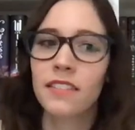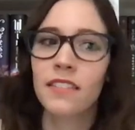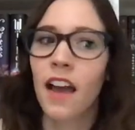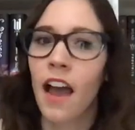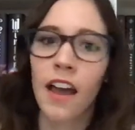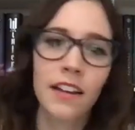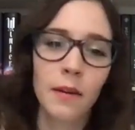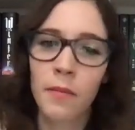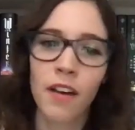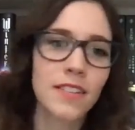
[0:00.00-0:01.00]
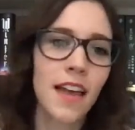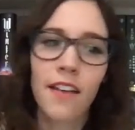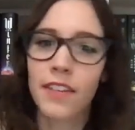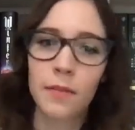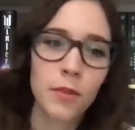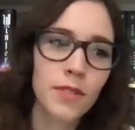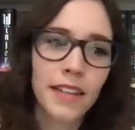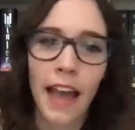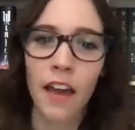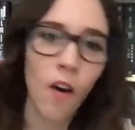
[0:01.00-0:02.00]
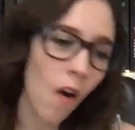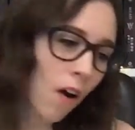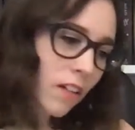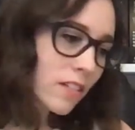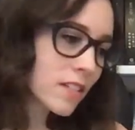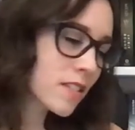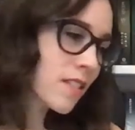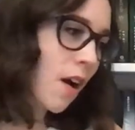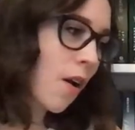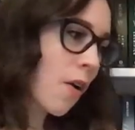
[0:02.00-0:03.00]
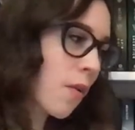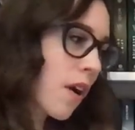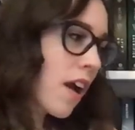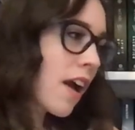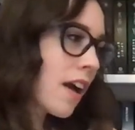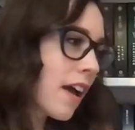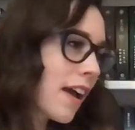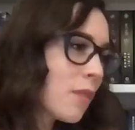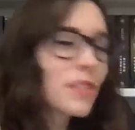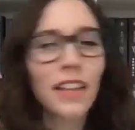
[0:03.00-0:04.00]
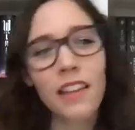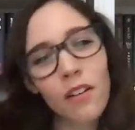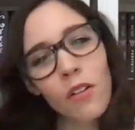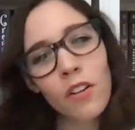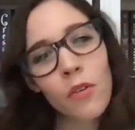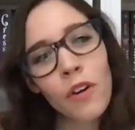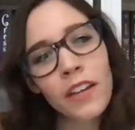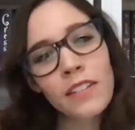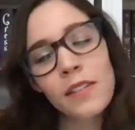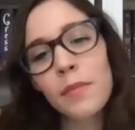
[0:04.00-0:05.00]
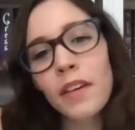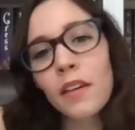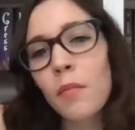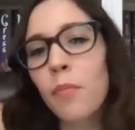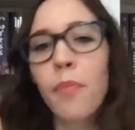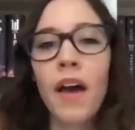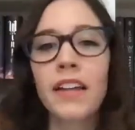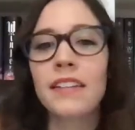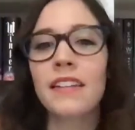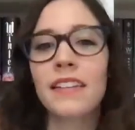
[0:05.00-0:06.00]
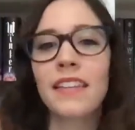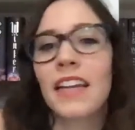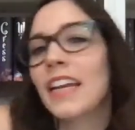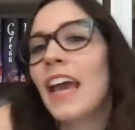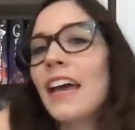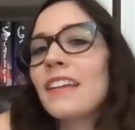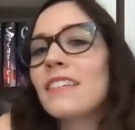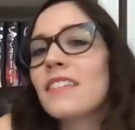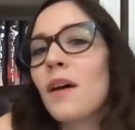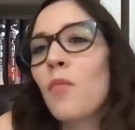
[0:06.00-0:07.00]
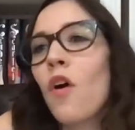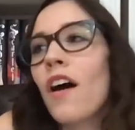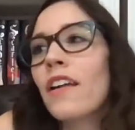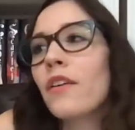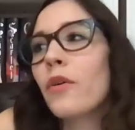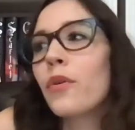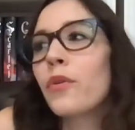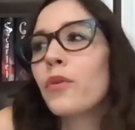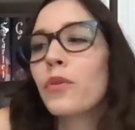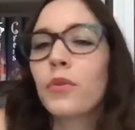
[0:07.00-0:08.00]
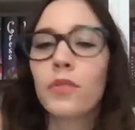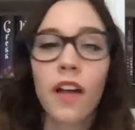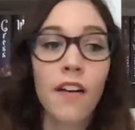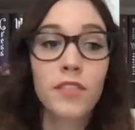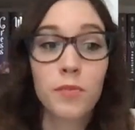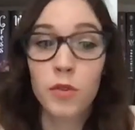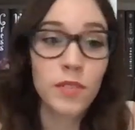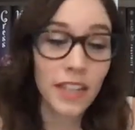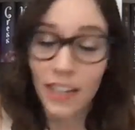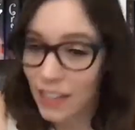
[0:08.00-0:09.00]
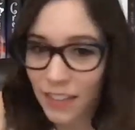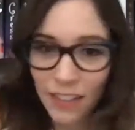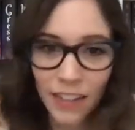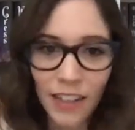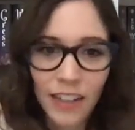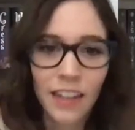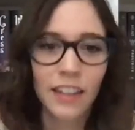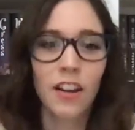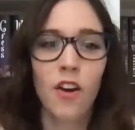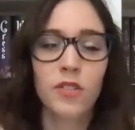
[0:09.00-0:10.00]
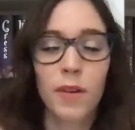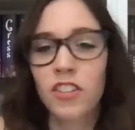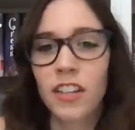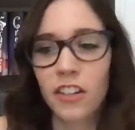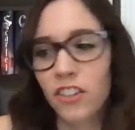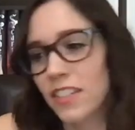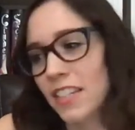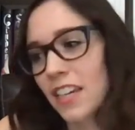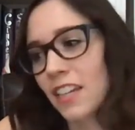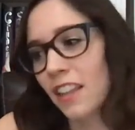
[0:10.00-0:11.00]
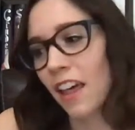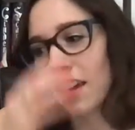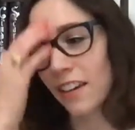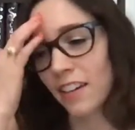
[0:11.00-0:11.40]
I am not savvy in music at all. So it was a little annoying to me, but then again, someone who loves music, you know, especially like Christine, like